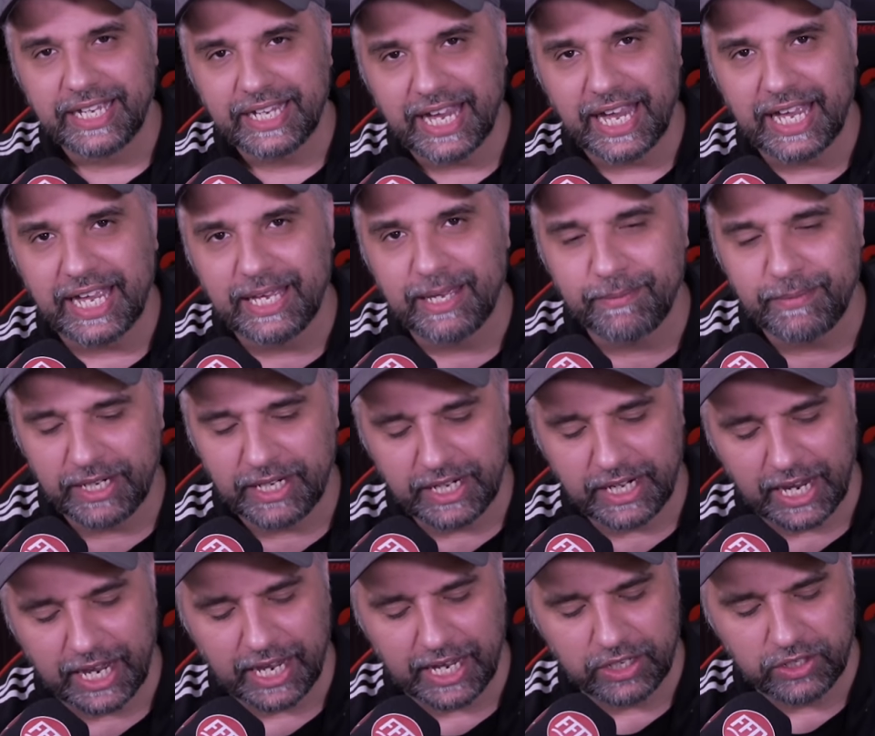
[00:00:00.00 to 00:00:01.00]
Get him in
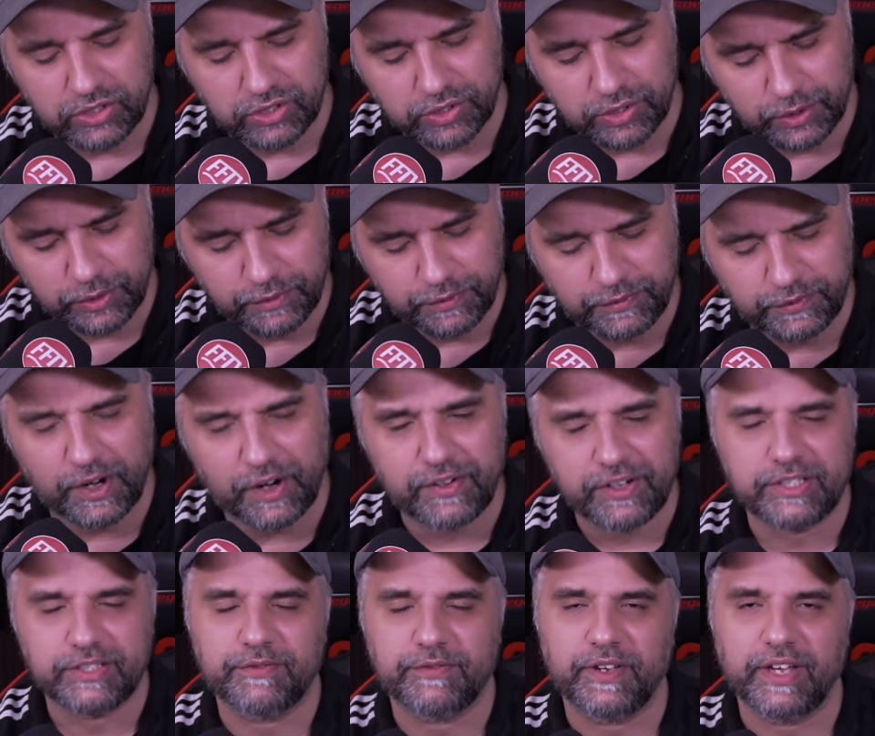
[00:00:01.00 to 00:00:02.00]
there, true
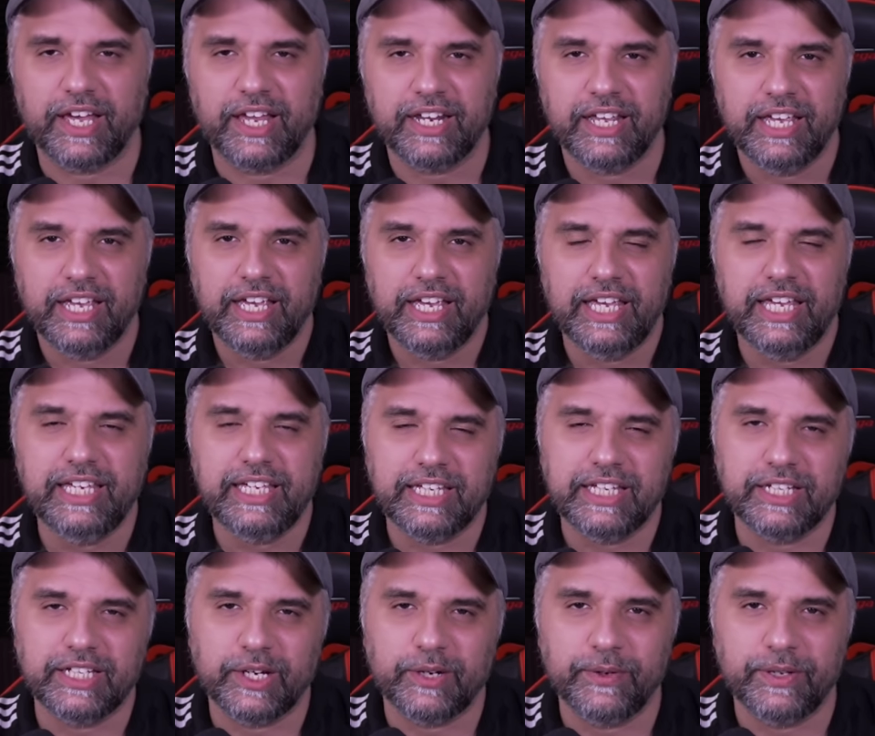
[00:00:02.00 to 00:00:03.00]
Forest fan. He
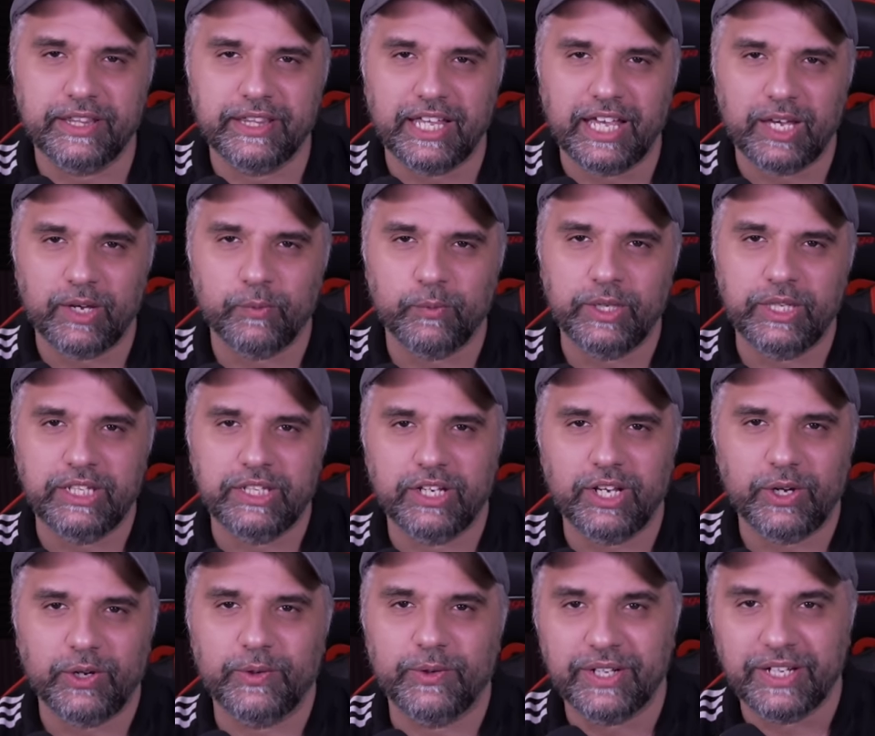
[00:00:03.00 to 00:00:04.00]
can go in there and we
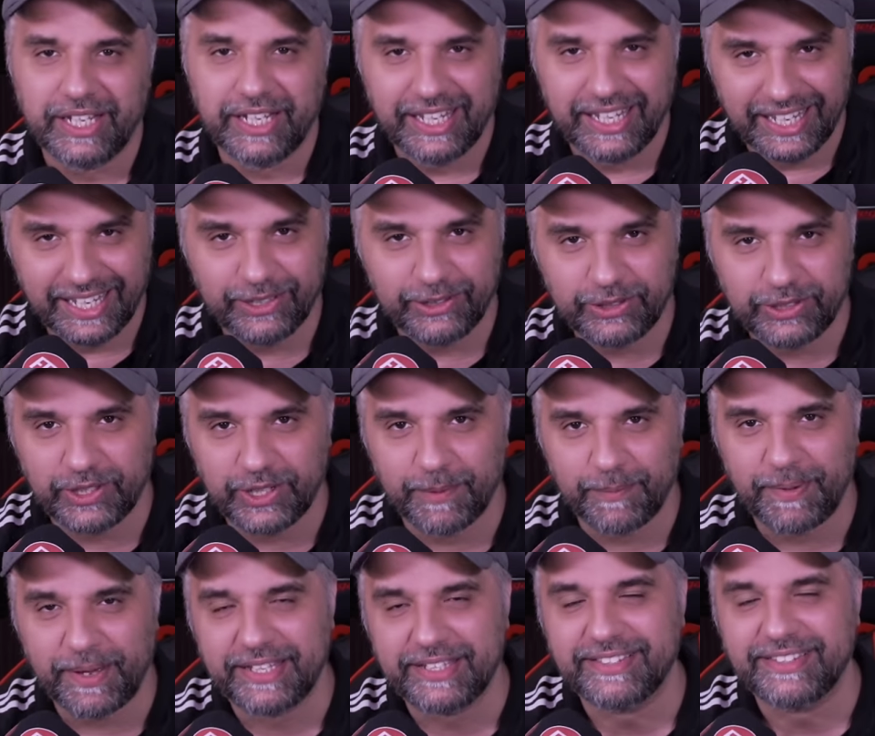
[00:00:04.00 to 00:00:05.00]
know he'll do the
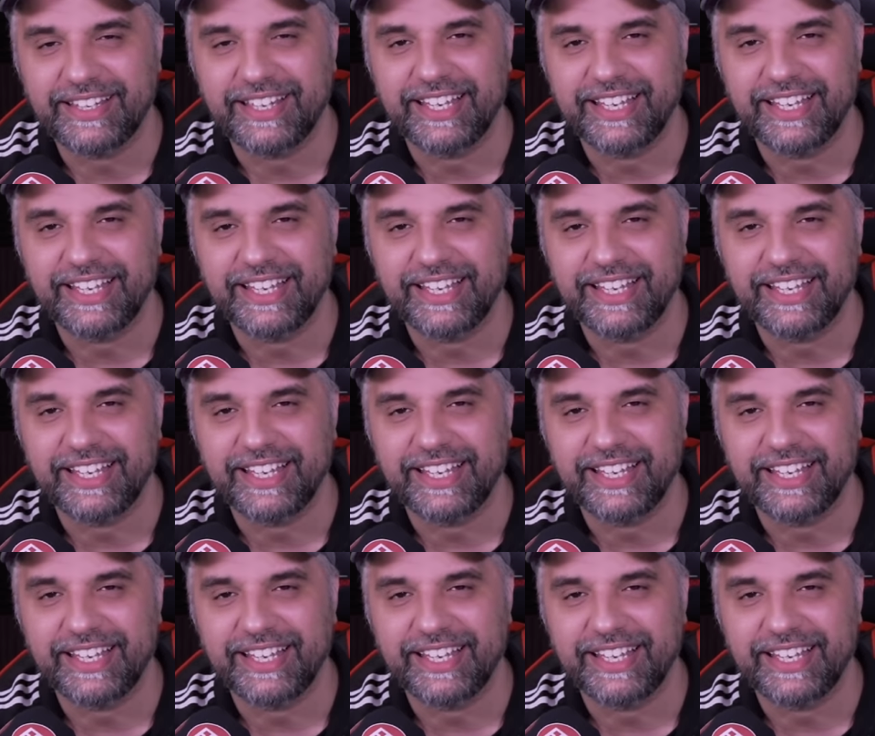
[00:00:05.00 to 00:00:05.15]
best